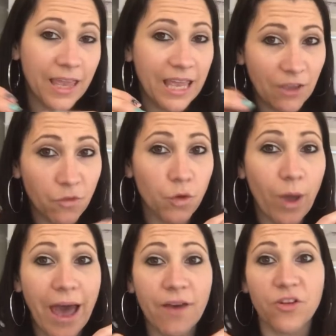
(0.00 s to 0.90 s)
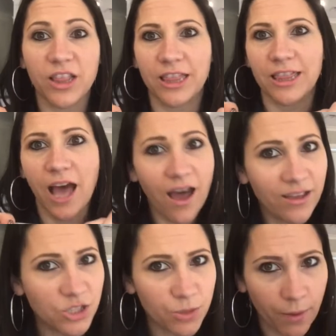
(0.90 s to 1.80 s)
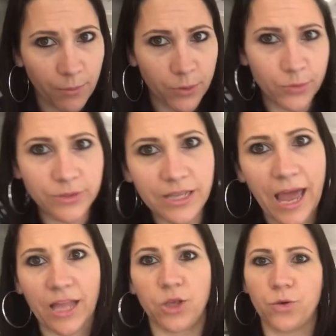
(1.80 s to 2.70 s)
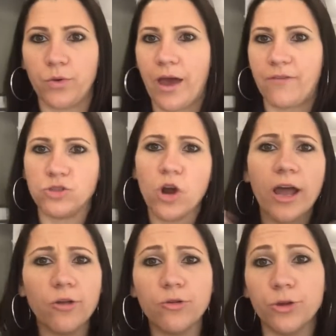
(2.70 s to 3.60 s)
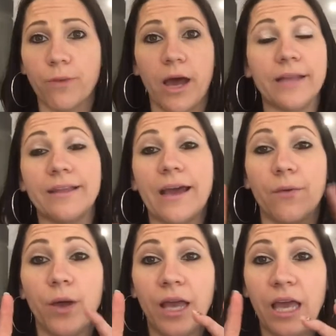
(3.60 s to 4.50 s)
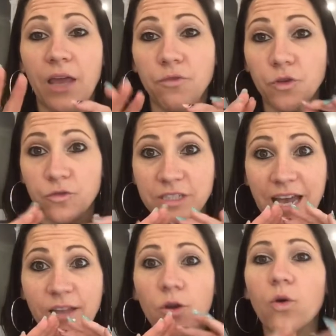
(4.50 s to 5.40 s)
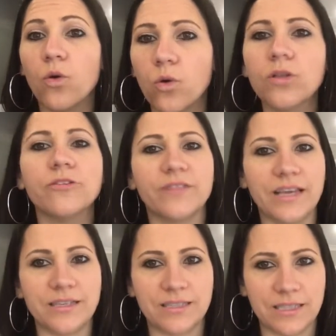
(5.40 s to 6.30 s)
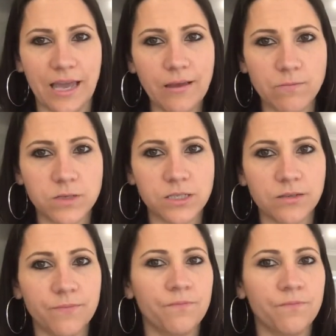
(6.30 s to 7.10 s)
If you have larger bubbles and you have tried all your might, now if you've done all of these steps,